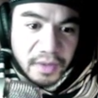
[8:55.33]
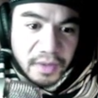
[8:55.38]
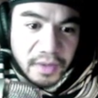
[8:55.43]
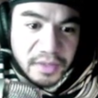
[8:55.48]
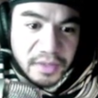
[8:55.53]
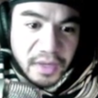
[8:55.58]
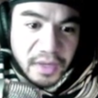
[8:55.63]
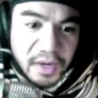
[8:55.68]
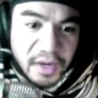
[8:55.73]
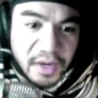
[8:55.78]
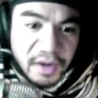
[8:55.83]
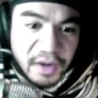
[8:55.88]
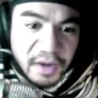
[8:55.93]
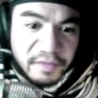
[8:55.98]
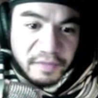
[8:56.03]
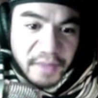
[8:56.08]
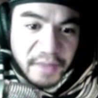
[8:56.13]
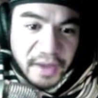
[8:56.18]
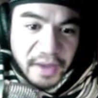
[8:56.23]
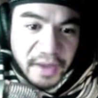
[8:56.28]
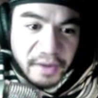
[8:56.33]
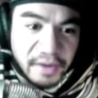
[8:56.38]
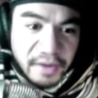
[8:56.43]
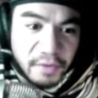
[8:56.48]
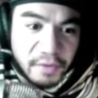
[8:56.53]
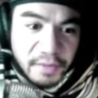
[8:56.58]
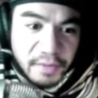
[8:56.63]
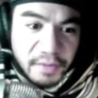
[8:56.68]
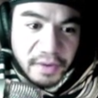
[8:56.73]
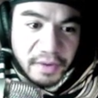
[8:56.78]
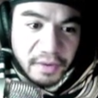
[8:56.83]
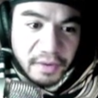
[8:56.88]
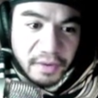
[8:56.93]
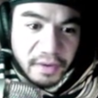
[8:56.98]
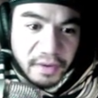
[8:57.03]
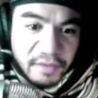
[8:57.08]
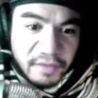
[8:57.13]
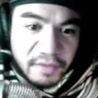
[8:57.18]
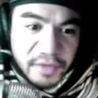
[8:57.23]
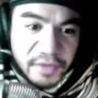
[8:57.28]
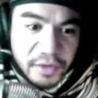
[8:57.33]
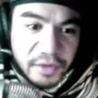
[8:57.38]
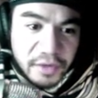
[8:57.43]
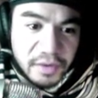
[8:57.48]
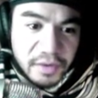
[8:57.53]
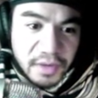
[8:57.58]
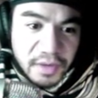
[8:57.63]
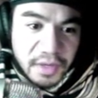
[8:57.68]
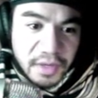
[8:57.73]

To cut off man and woman of you,